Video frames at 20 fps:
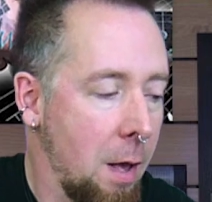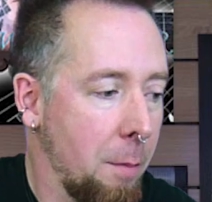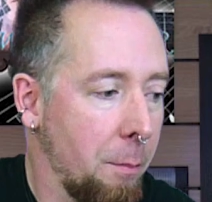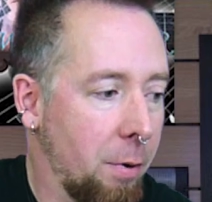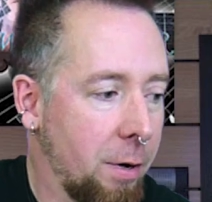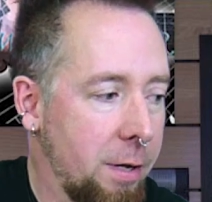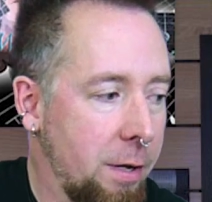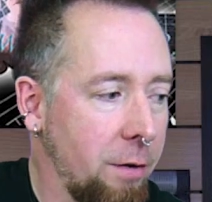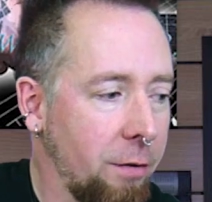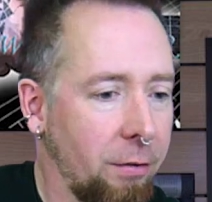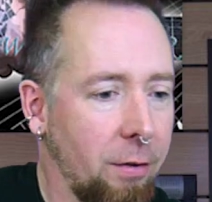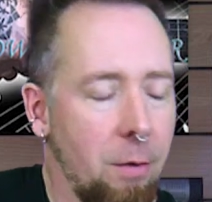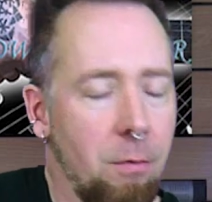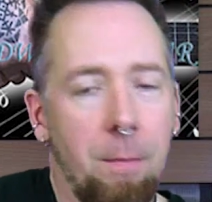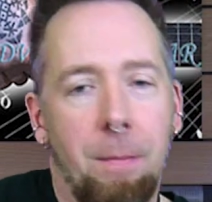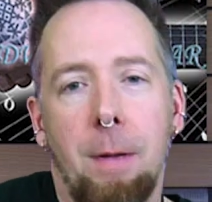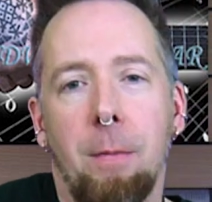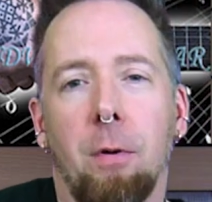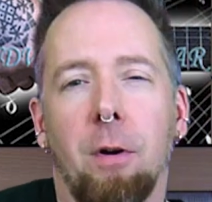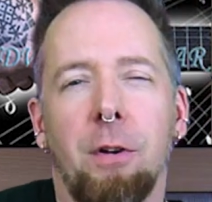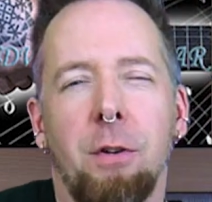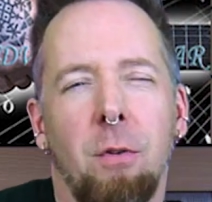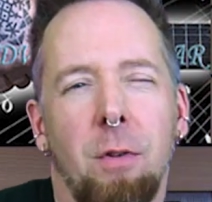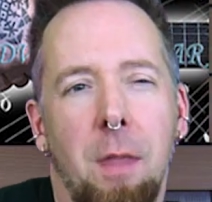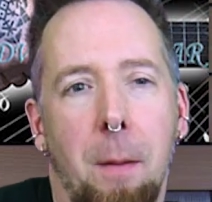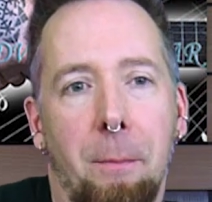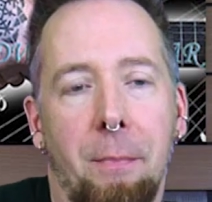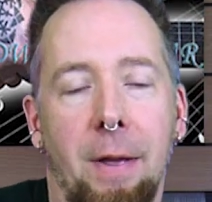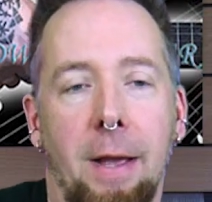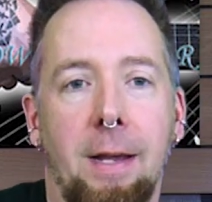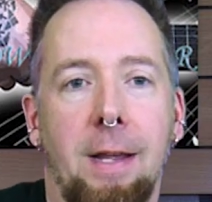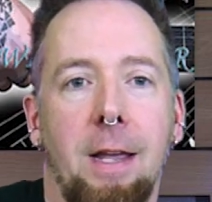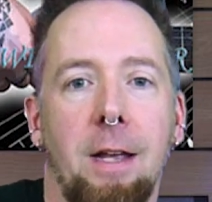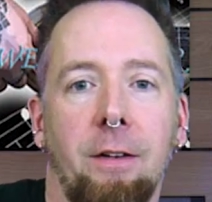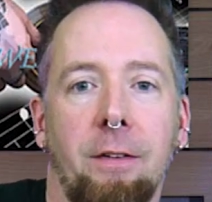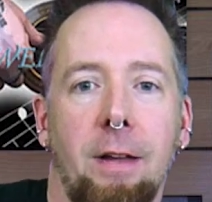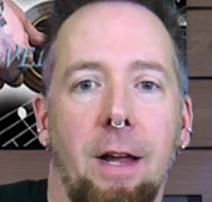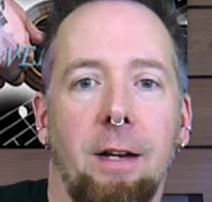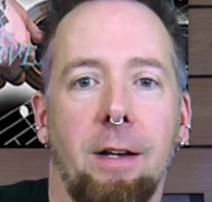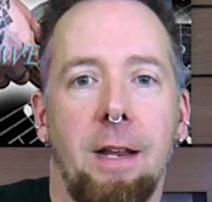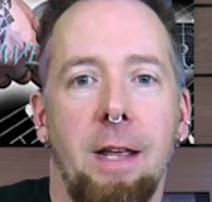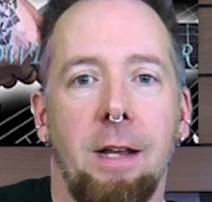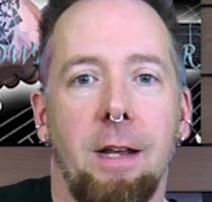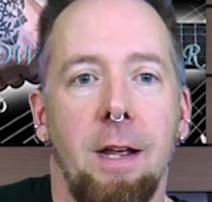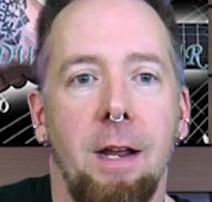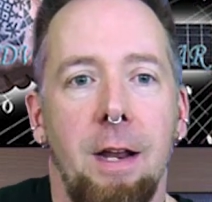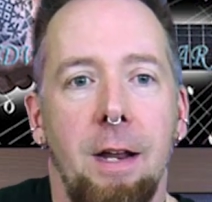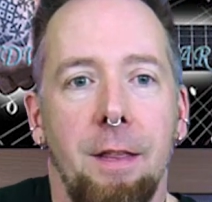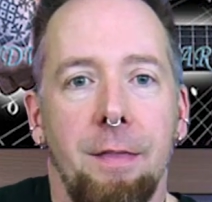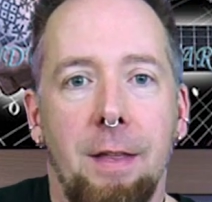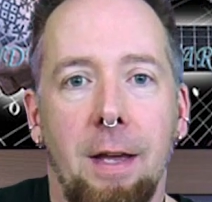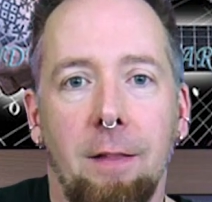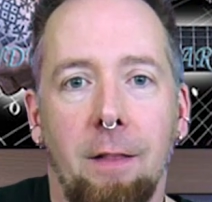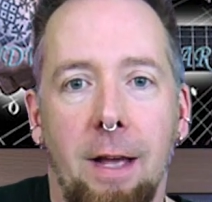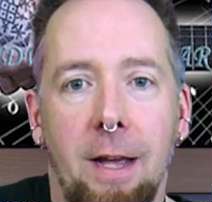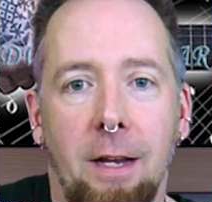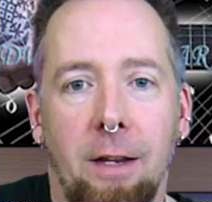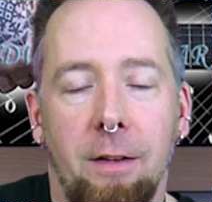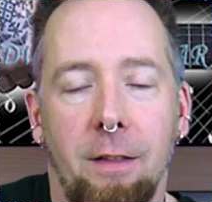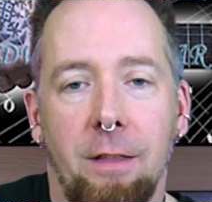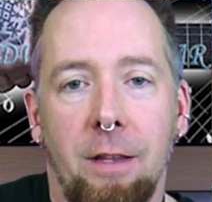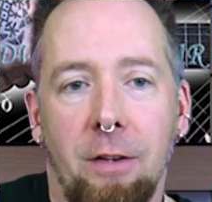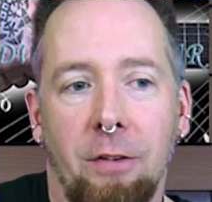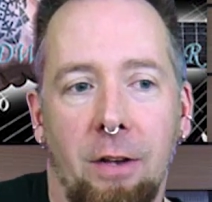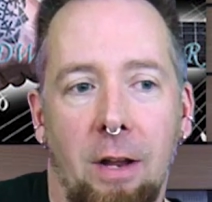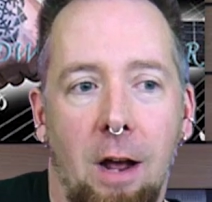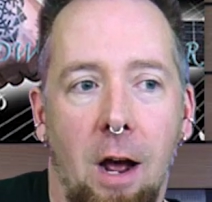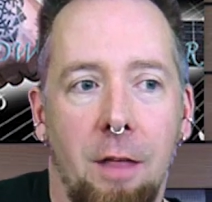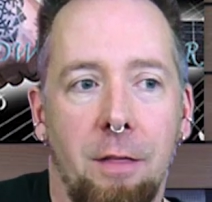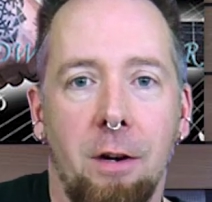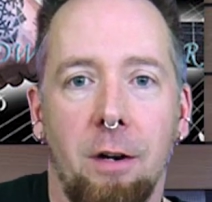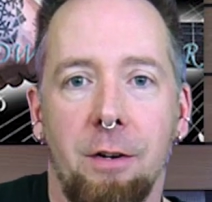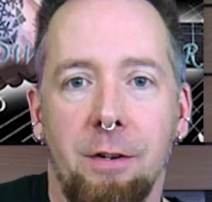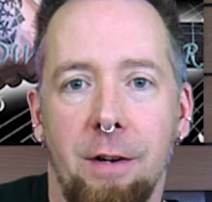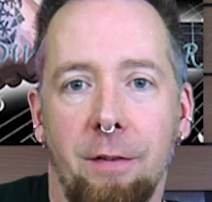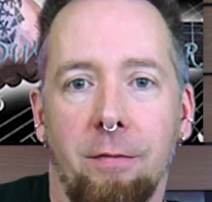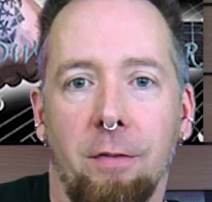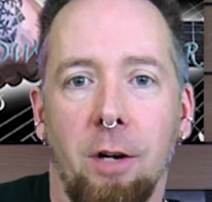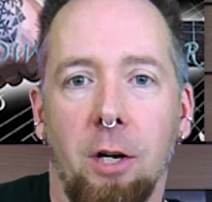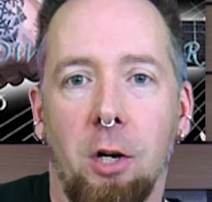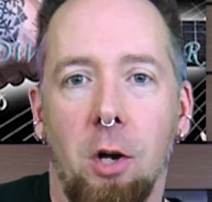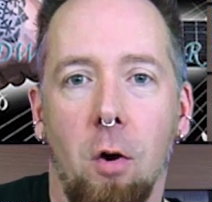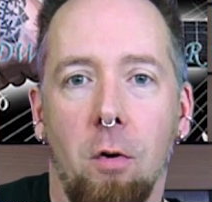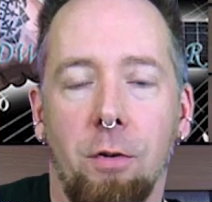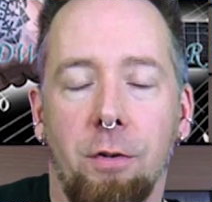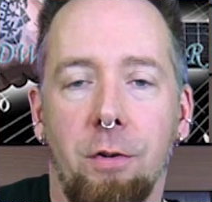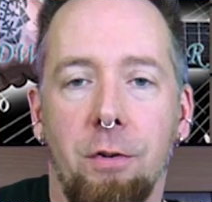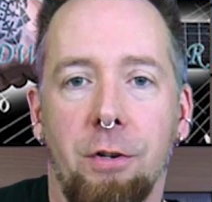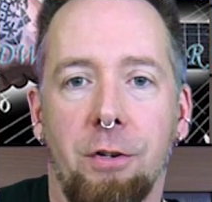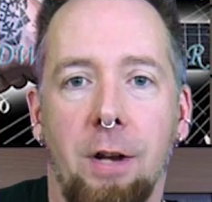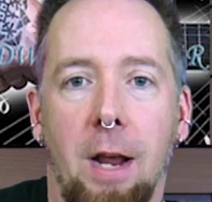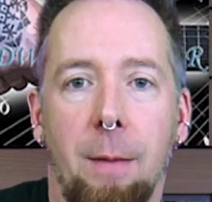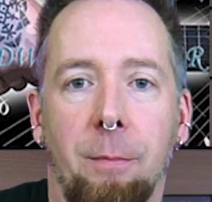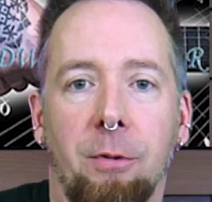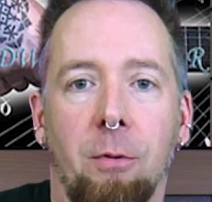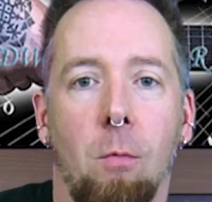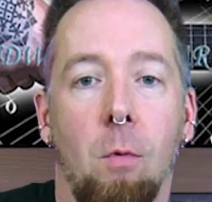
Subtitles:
But usually when people are doing the picking technique, they like these other different go-to shapes.